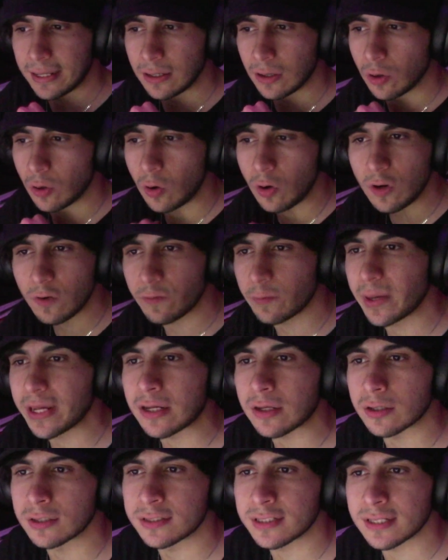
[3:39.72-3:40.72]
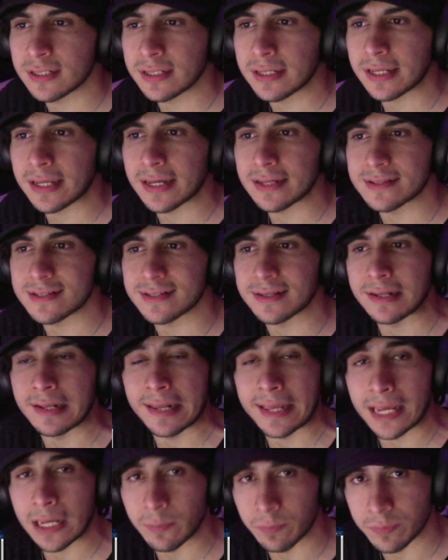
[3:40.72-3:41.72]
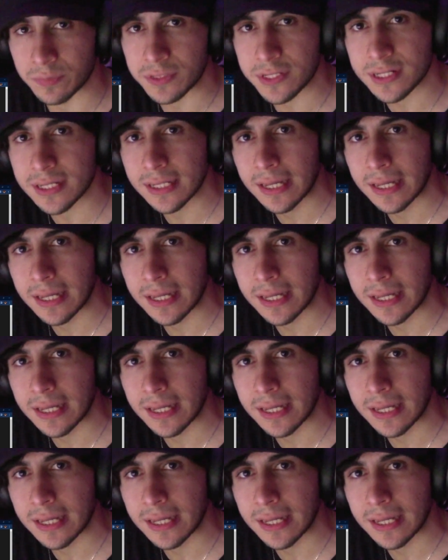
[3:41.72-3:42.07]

all of my content gets claimed.